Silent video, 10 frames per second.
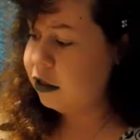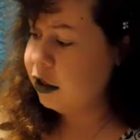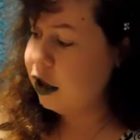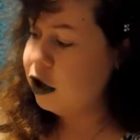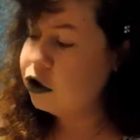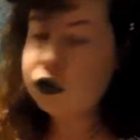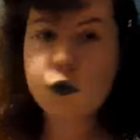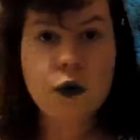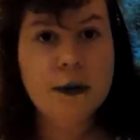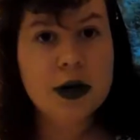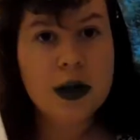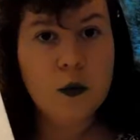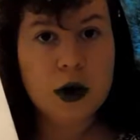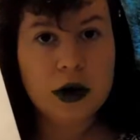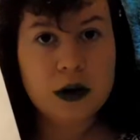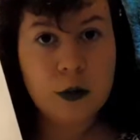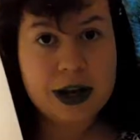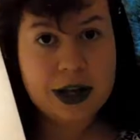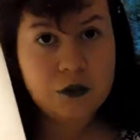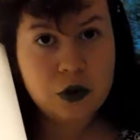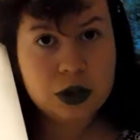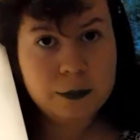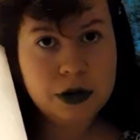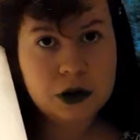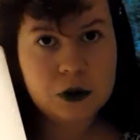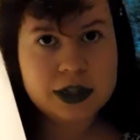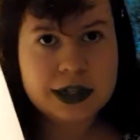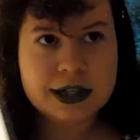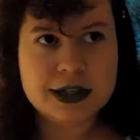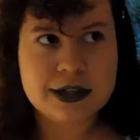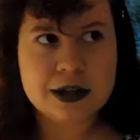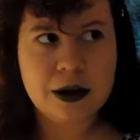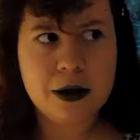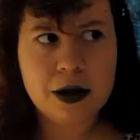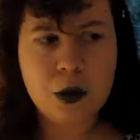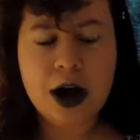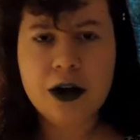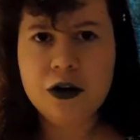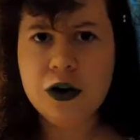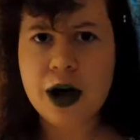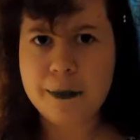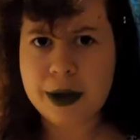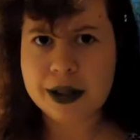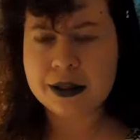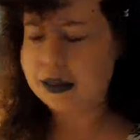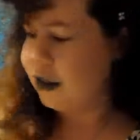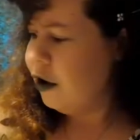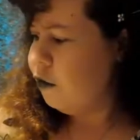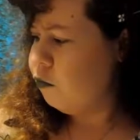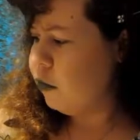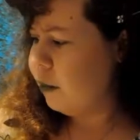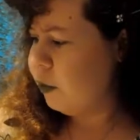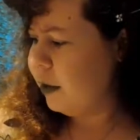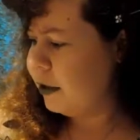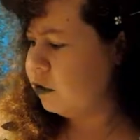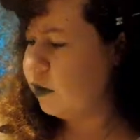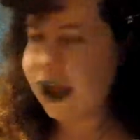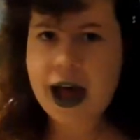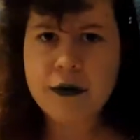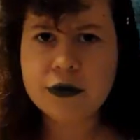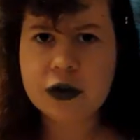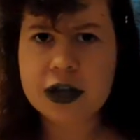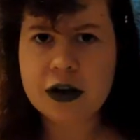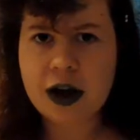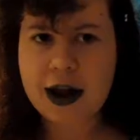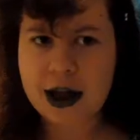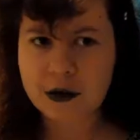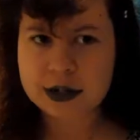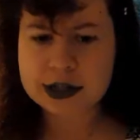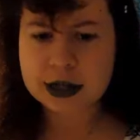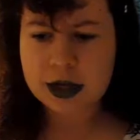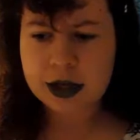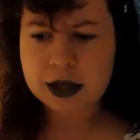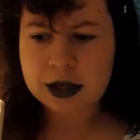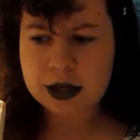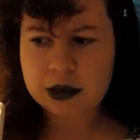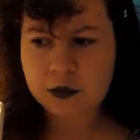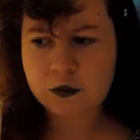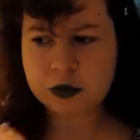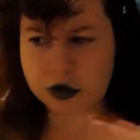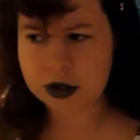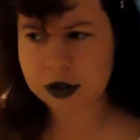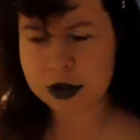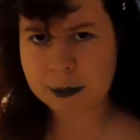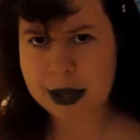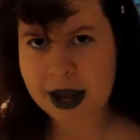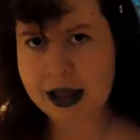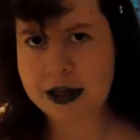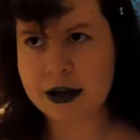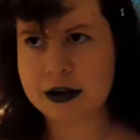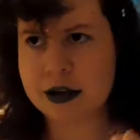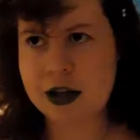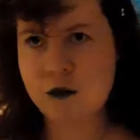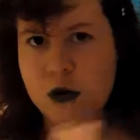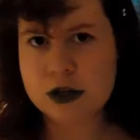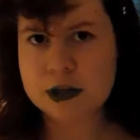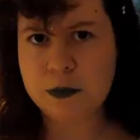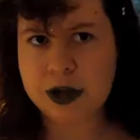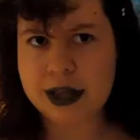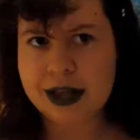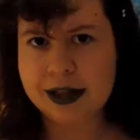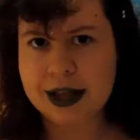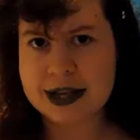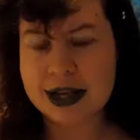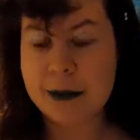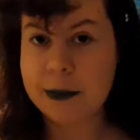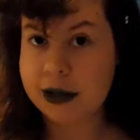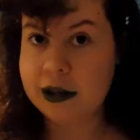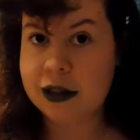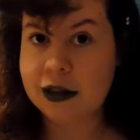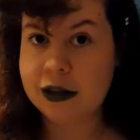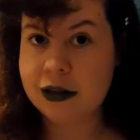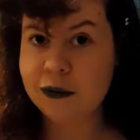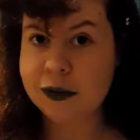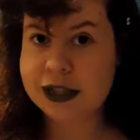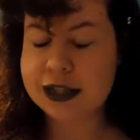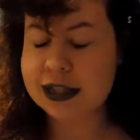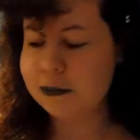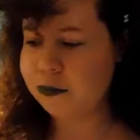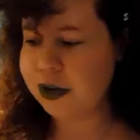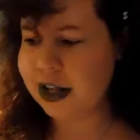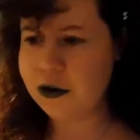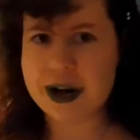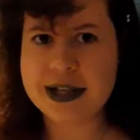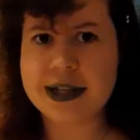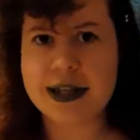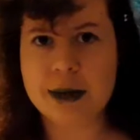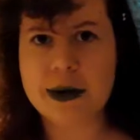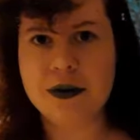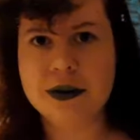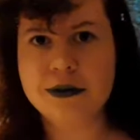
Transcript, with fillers: he also put in where when he wrote the book, which is under a month, pretty much right after he got out. He took a little bit, and then he wrote this book in less than a month, which is pretty crazy to think about.